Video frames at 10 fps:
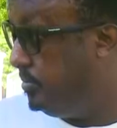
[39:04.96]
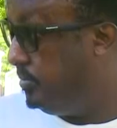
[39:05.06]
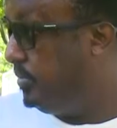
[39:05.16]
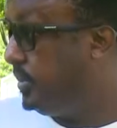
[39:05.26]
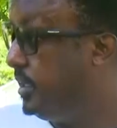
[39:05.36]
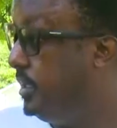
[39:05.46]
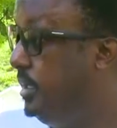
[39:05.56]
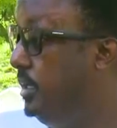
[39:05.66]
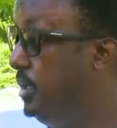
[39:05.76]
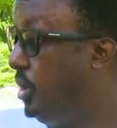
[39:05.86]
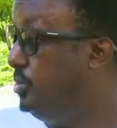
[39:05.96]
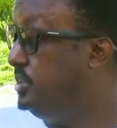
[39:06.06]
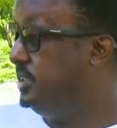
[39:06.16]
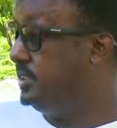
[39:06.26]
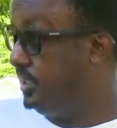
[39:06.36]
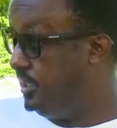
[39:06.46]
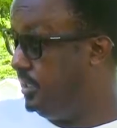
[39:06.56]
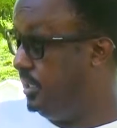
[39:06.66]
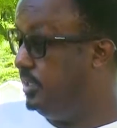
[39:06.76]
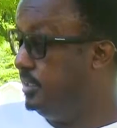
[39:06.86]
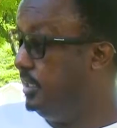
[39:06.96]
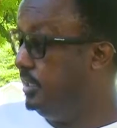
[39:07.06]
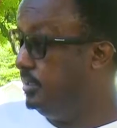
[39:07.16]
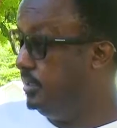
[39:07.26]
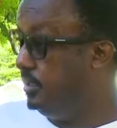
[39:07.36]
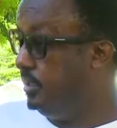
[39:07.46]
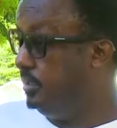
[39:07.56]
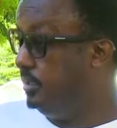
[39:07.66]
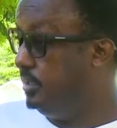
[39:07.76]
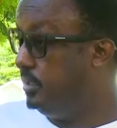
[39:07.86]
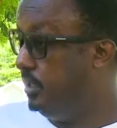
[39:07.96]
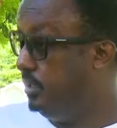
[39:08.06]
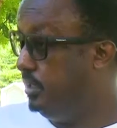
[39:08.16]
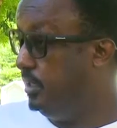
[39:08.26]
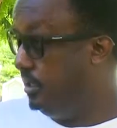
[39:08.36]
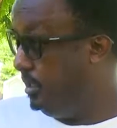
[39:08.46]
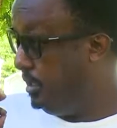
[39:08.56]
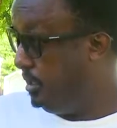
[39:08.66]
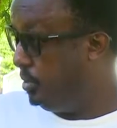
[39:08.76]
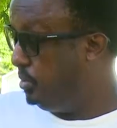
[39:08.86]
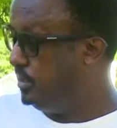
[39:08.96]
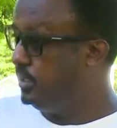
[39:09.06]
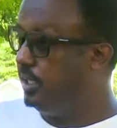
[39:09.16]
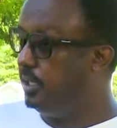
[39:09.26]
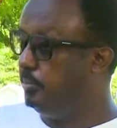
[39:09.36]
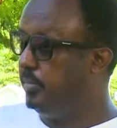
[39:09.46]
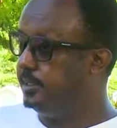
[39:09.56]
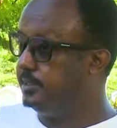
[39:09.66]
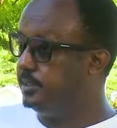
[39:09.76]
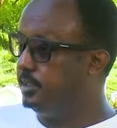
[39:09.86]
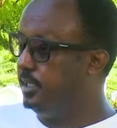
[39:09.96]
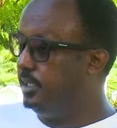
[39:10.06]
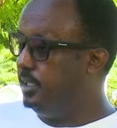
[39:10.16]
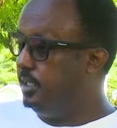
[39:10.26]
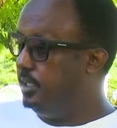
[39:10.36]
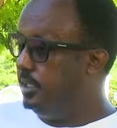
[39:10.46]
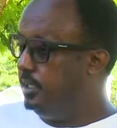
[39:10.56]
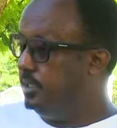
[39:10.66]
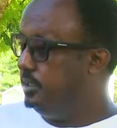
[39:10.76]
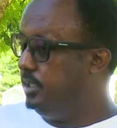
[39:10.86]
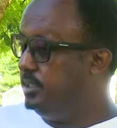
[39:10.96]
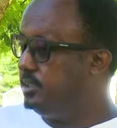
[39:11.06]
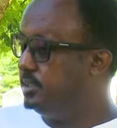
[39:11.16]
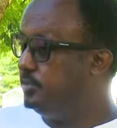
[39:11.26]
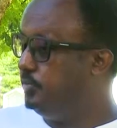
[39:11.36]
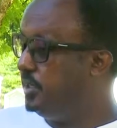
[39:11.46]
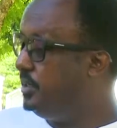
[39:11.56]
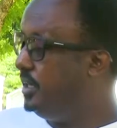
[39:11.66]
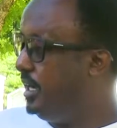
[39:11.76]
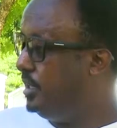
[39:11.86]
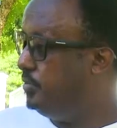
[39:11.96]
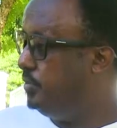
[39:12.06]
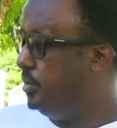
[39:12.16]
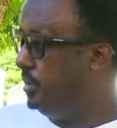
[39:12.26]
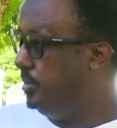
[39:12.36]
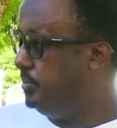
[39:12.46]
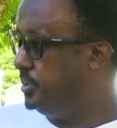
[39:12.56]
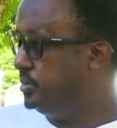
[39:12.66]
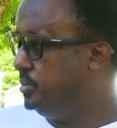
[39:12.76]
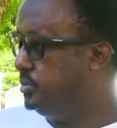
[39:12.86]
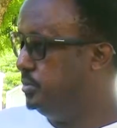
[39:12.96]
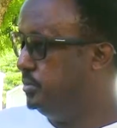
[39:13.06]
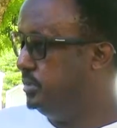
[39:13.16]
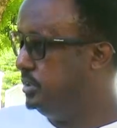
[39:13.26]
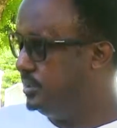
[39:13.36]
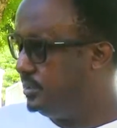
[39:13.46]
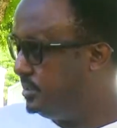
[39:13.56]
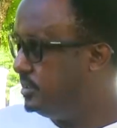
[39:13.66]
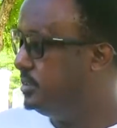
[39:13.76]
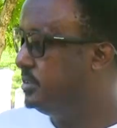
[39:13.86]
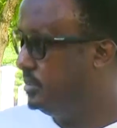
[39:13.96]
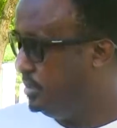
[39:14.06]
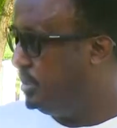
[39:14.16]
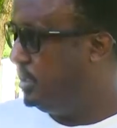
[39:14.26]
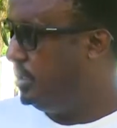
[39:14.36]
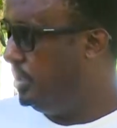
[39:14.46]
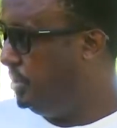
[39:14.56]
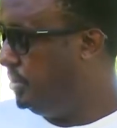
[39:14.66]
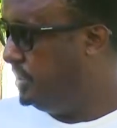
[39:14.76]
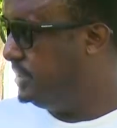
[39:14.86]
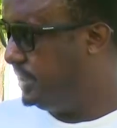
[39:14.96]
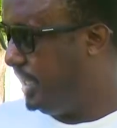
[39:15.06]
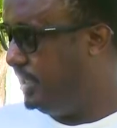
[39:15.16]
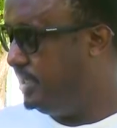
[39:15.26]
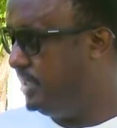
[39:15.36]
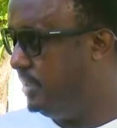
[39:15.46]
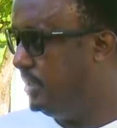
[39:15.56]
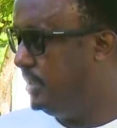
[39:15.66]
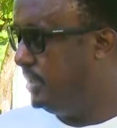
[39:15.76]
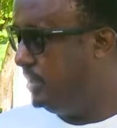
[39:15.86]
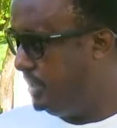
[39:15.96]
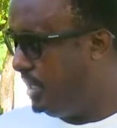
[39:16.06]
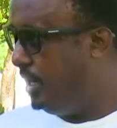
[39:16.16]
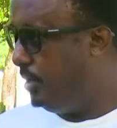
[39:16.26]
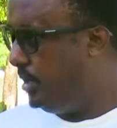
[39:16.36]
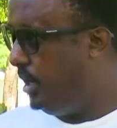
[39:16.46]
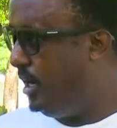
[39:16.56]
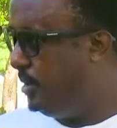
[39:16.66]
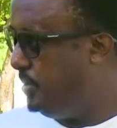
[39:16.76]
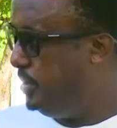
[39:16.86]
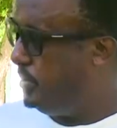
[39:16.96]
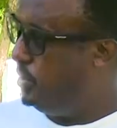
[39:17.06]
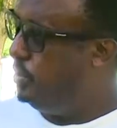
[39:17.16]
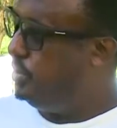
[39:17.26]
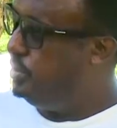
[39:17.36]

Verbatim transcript: conscious, uh, conscious and, and, and, and, a good thinking pattern. It's very hard for a person to just, you know, decide. There are people who